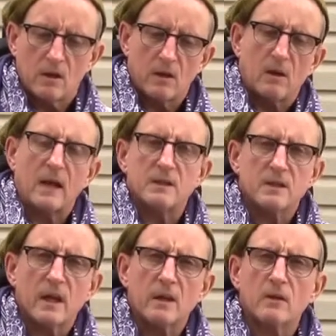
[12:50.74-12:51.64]
you know, I
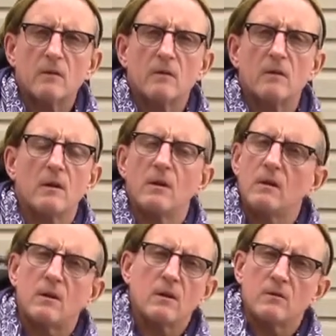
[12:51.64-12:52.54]
just had her
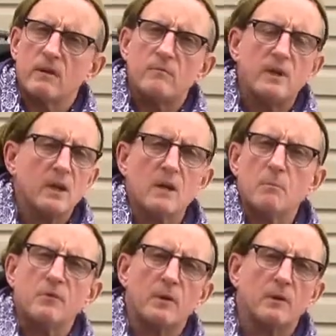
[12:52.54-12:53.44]
leave me a
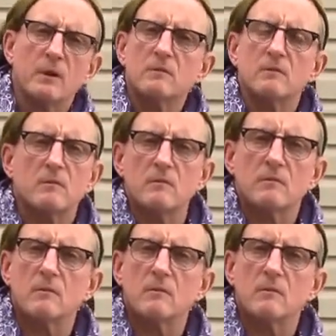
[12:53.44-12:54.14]
couple donuts,